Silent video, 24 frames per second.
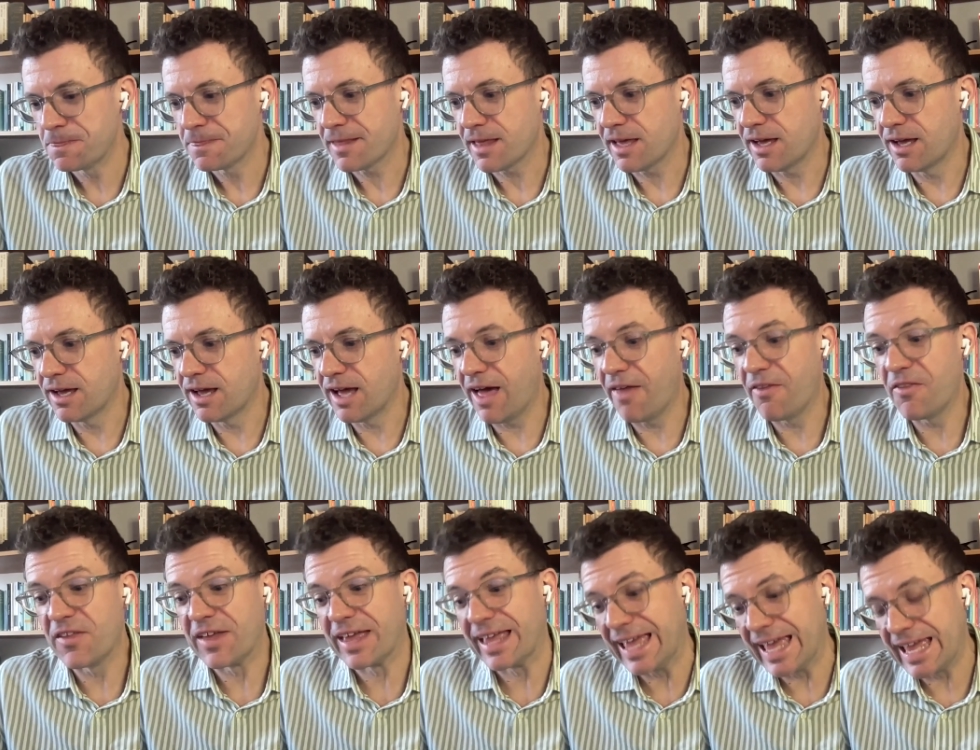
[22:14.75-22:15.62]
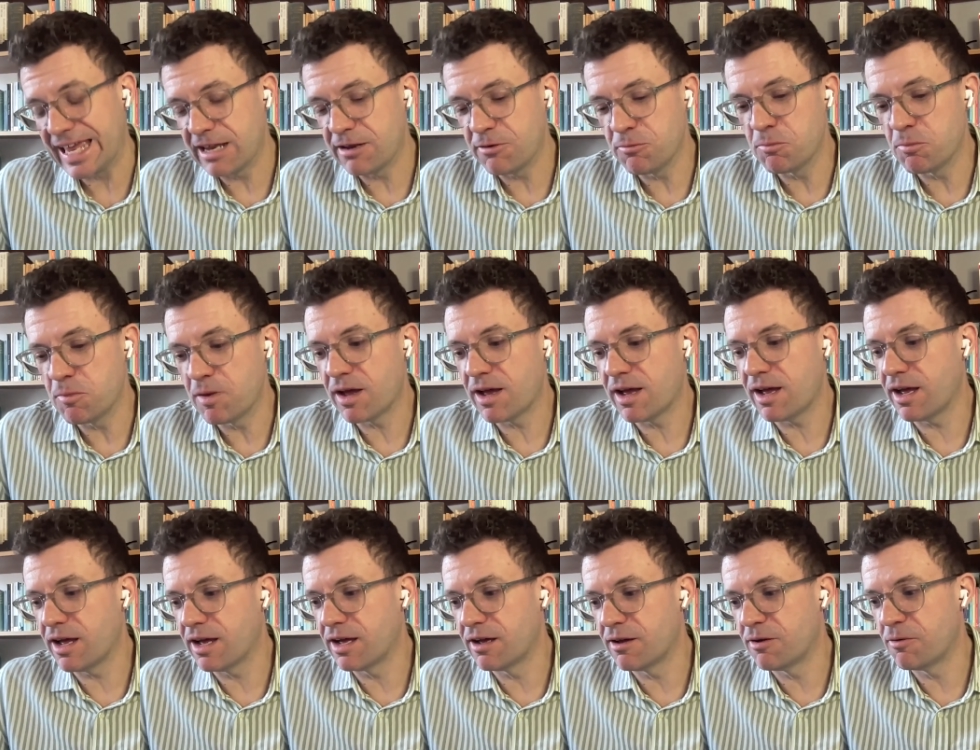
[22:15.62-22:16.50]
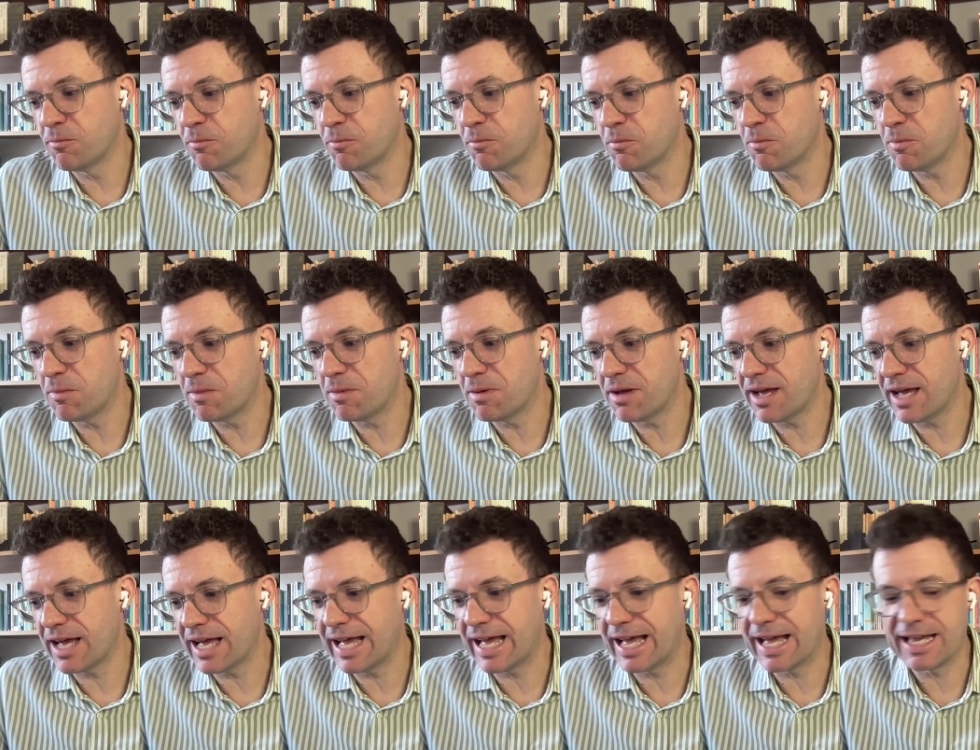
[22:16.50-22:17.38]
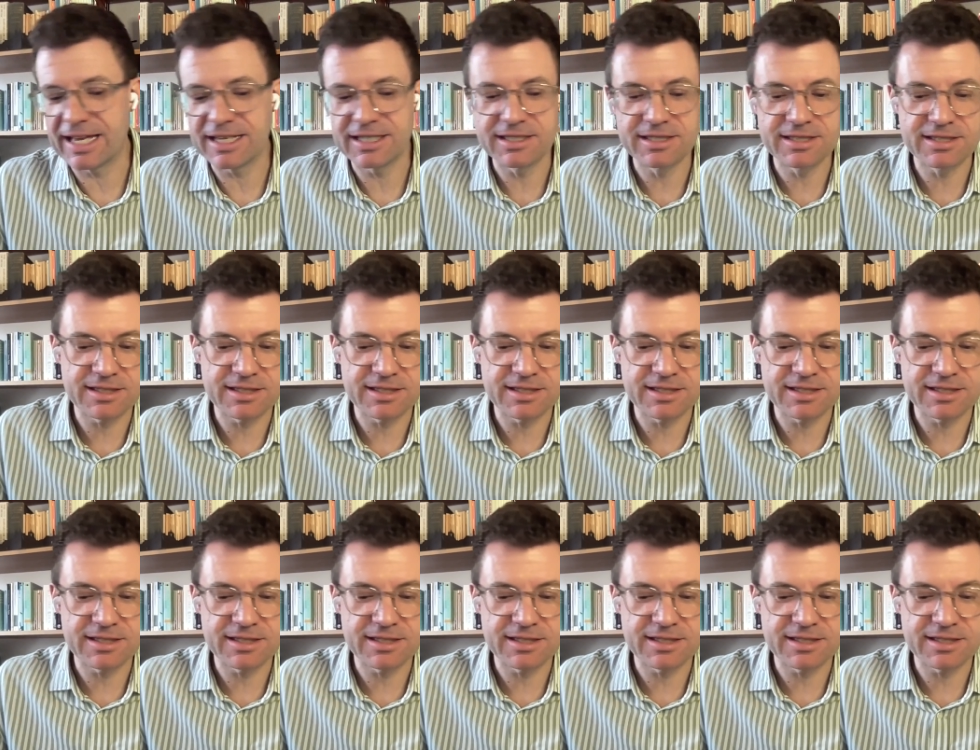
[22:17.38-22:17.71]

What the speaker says: And the game had